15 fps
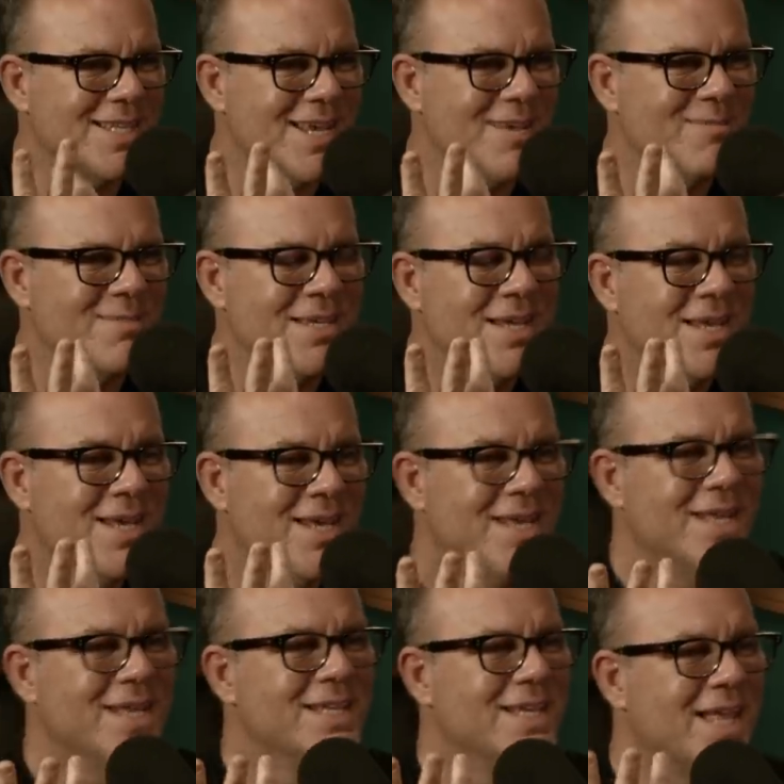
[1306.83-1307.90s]
same
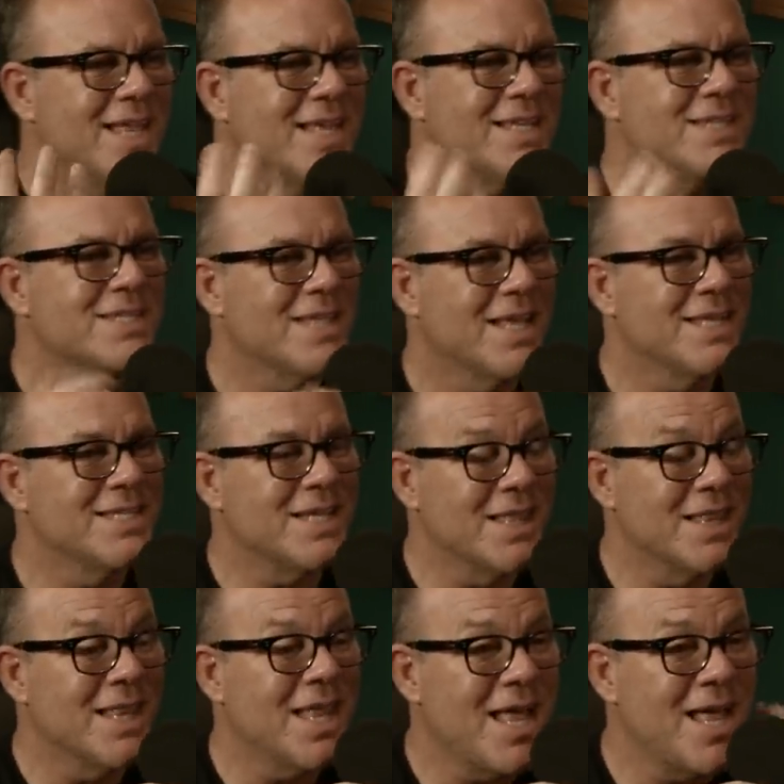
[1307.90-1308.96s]
it's that's a
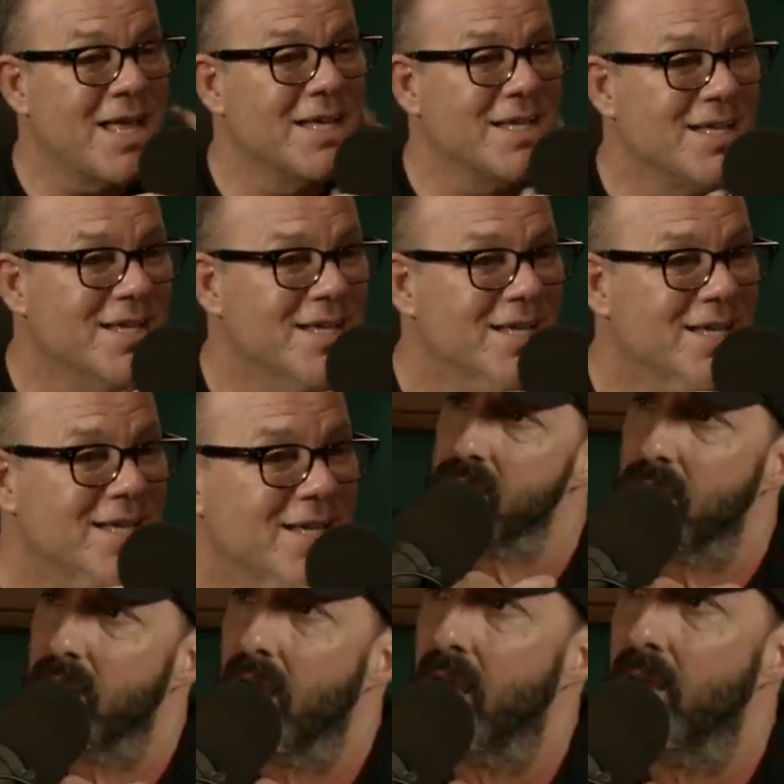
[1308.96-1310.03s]
lot it was
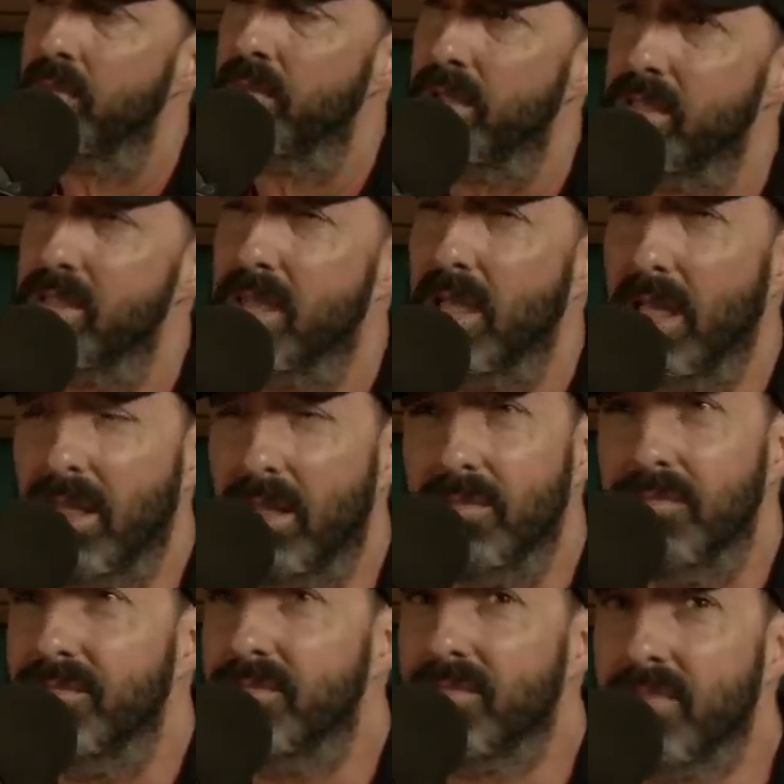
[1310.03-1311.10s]
a lot but it's like
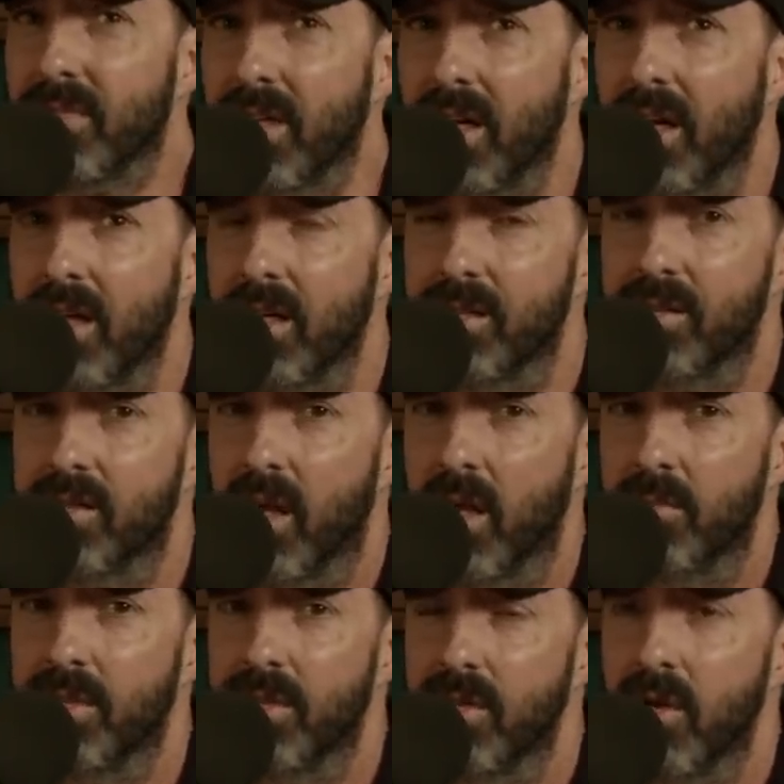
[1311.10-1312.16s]
I,
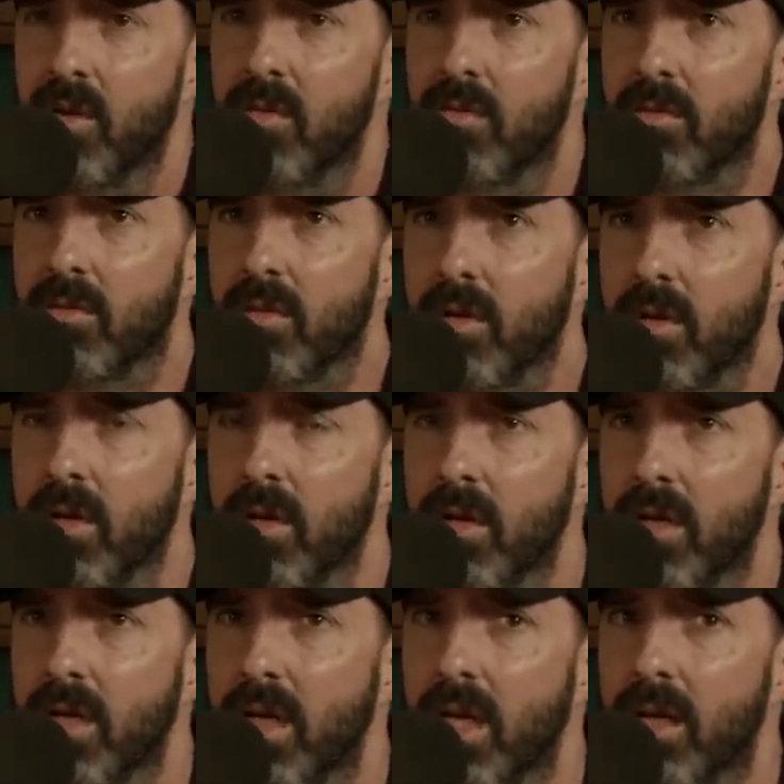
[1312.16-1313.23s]
i'm so
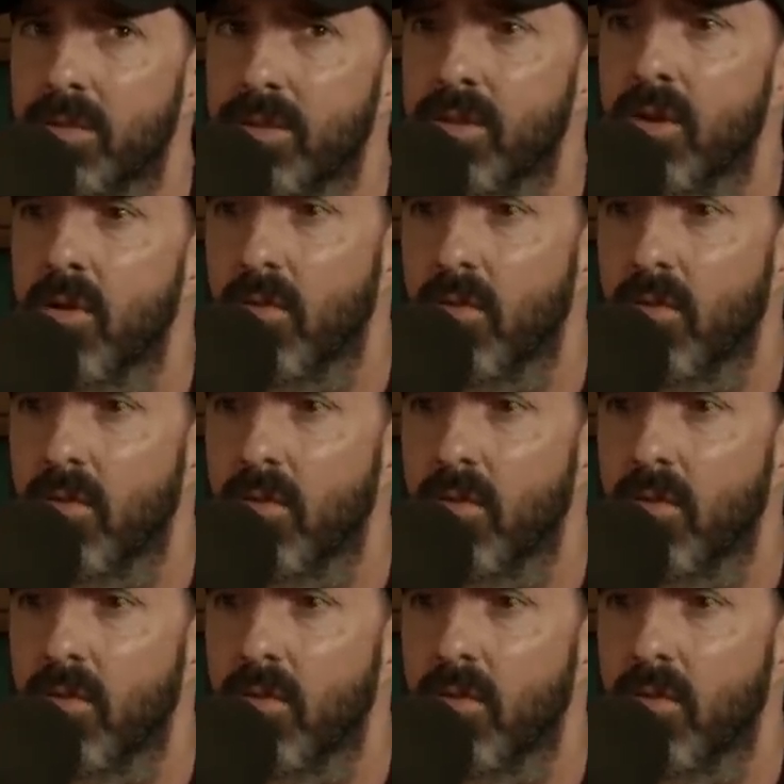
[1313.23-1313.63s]
I'm so